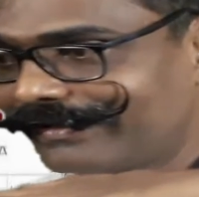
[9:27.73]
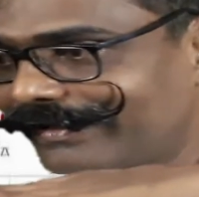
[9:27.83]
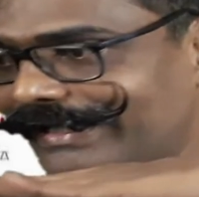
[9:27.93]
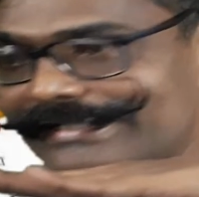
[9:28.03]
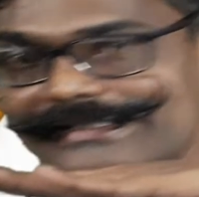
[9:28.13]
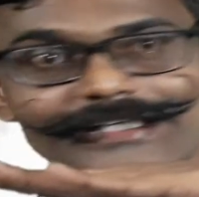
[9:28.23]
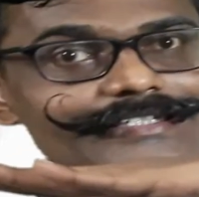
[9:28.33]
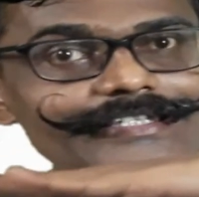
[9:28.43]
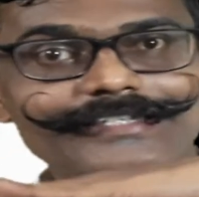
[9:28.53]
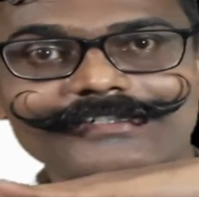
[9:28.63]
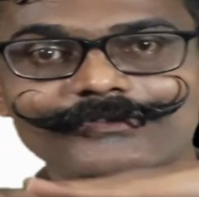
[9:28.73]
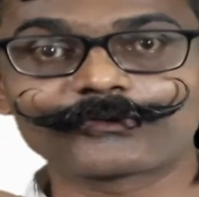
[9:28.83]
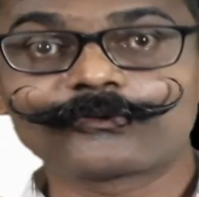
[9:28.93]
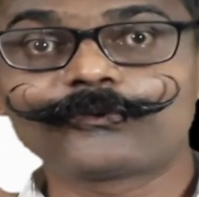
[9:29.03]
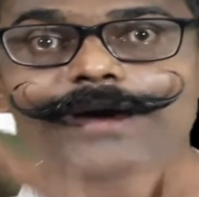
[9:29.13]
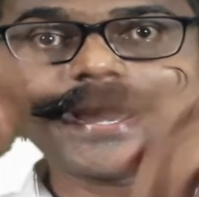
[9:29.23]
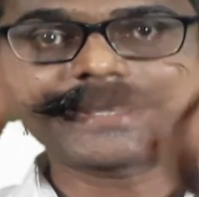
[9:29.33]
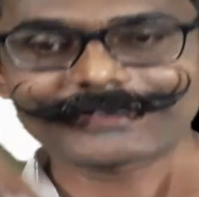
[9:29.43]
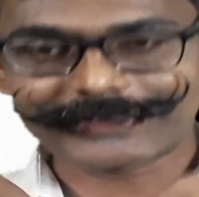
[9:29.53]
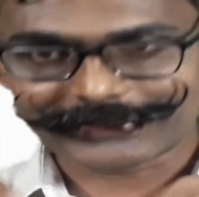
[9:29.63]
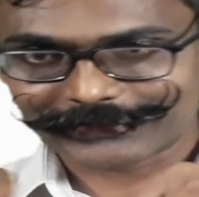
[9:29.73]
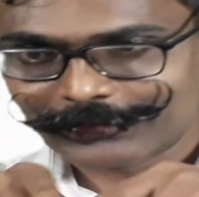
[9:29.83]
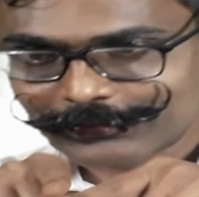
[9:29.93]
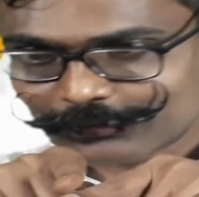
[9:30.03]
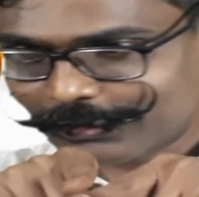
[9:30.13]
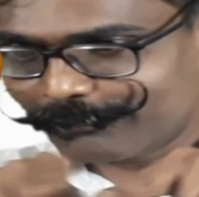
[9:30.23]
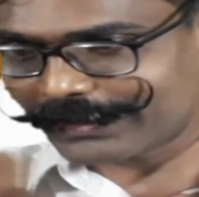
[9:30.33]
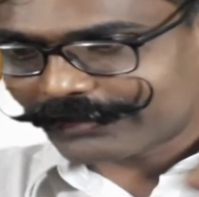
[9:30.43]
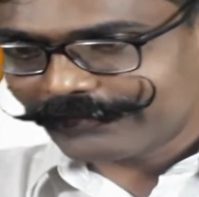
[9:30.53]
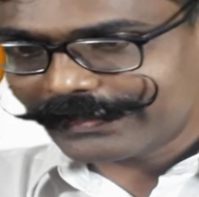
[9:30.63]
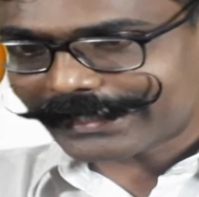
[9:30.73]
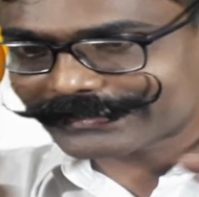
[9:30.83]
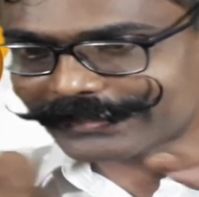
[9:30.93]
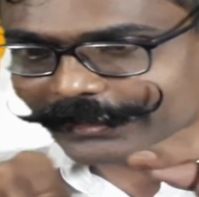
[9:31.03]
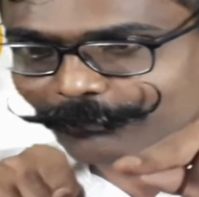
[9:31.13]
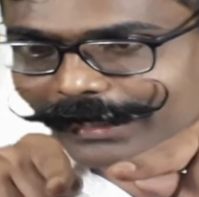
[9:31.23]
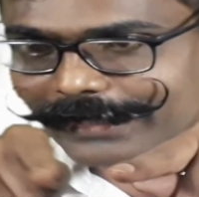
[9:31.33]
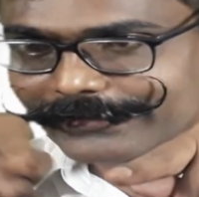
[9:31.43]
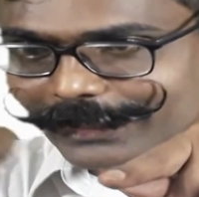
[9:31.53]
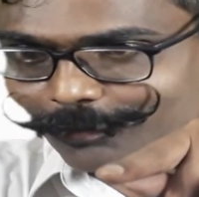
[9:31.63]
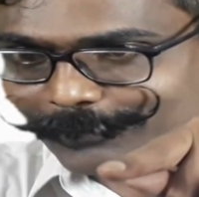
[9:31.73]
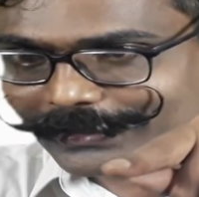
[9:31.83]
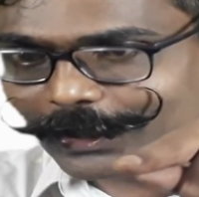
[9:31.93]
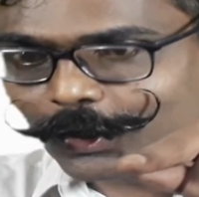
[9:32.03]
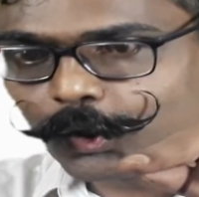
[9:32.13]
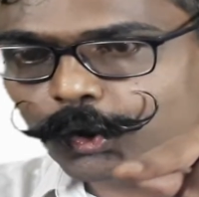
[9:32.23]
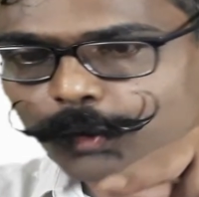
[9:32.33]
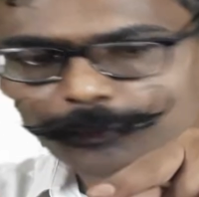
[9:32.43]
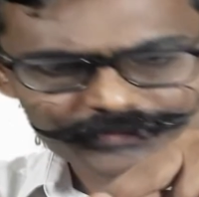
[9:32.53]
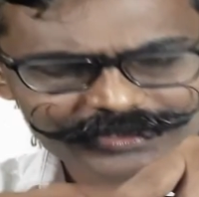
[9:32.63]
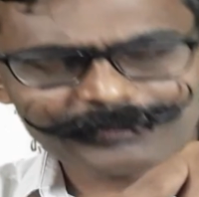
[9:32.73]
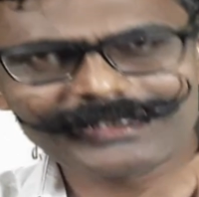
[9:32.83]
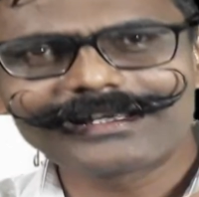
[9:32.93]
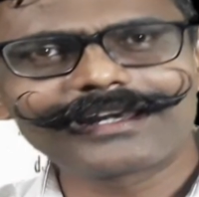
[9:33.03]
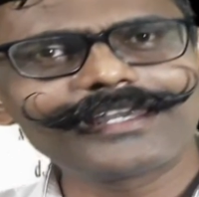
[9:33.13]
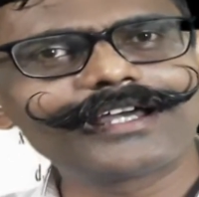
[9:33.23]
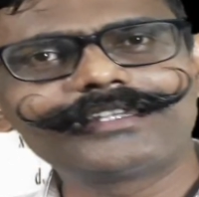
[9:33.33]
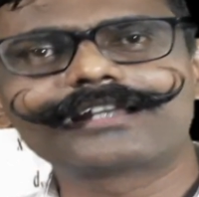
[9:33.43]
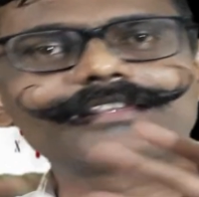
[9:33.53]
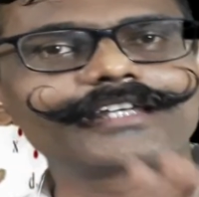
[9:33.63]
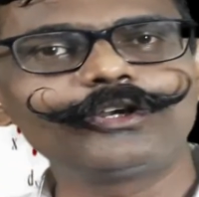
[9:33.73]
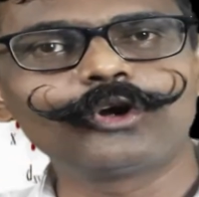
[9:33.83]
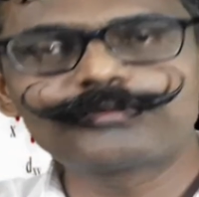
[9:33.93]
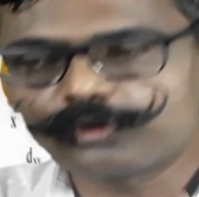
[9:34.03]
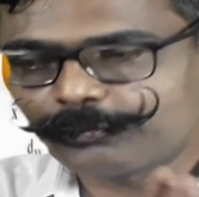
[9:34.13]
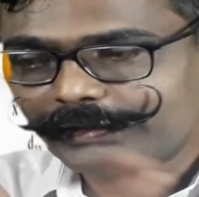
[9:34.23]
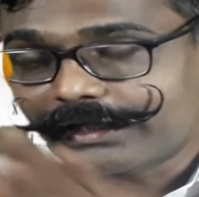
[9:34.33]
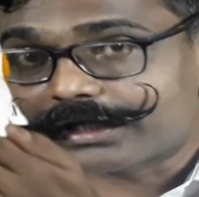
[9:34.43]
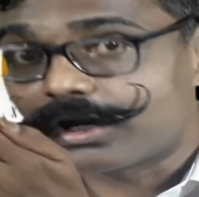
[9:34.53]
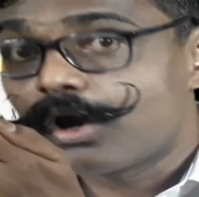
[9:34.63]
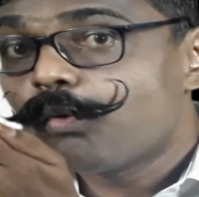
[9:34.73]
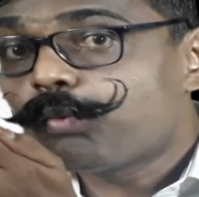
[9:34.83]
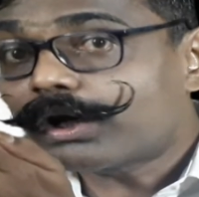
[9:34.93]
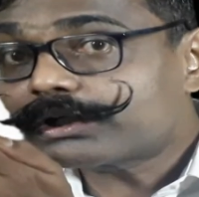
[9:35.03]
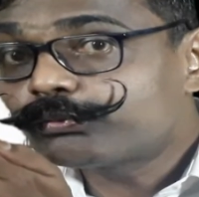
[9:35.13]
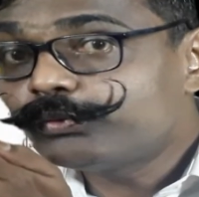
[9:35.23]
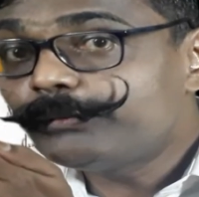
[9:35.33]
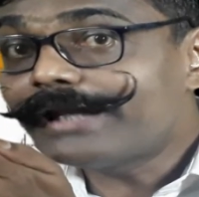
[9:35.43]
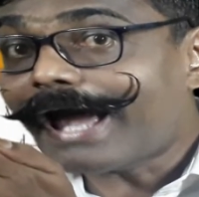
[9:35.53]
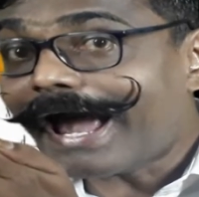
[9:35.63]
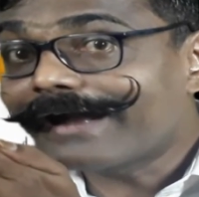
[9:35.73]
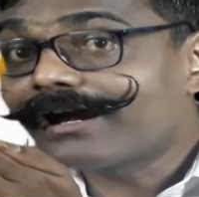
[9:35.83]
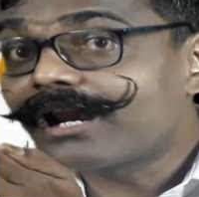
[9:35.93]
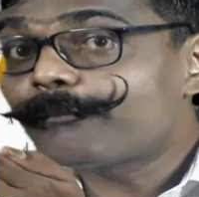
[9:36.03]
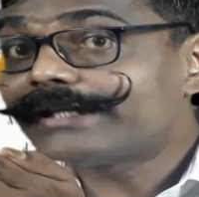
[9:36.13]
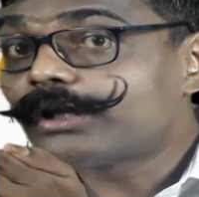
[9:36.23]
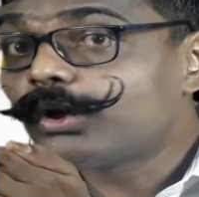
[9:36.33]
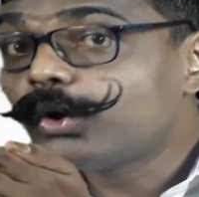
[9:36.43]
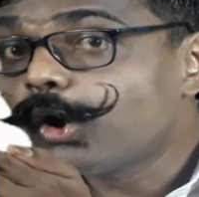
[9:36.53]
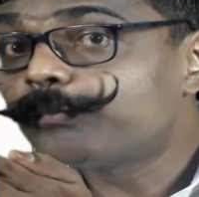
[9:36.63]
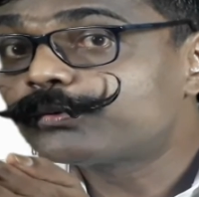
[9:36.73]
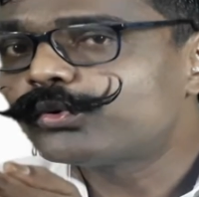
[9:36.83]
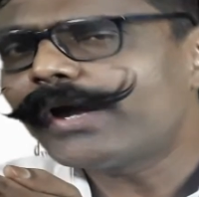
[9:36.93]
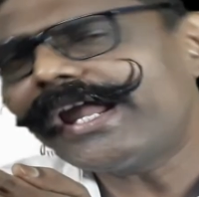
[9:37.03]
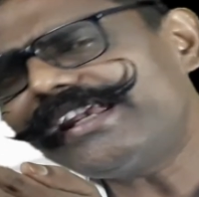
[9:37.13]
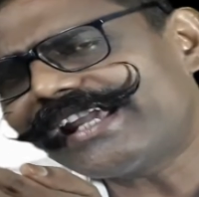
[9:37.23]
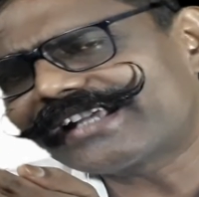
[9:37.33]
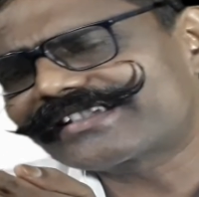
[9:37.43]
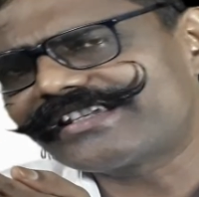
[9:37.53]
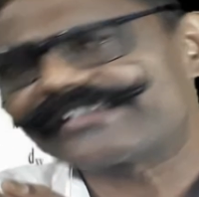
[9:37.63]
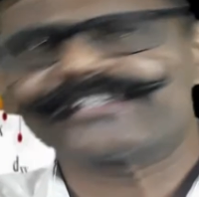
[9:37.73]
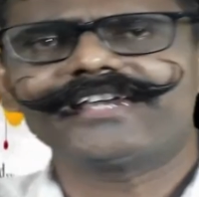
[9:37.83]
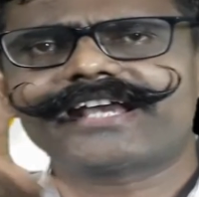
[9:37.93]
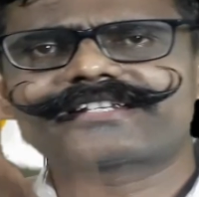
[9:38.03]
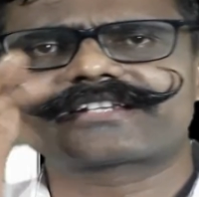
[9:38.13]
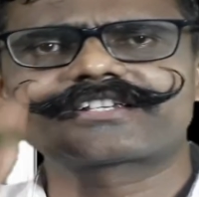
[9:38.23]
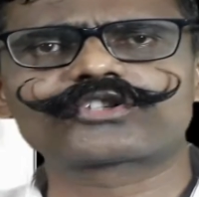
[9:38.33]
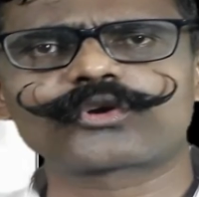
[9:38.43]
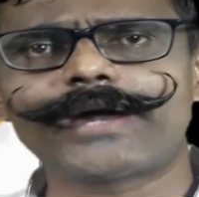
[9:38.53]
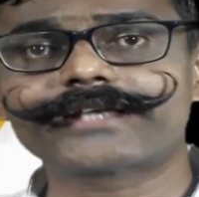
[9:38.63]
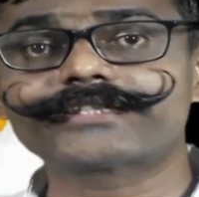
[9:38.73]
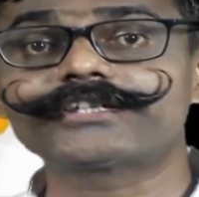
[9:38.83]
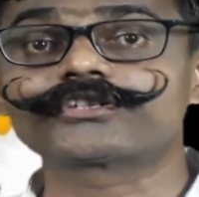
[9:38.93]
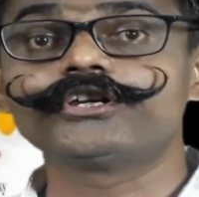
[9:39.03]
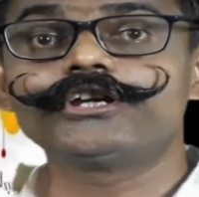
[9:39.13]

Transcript: X-axis, y-axis. So in between x and y there will be the lobe. Similarly other three lobes will be there. What will be the angle by the lobe to any axis, x-axis or y-axis?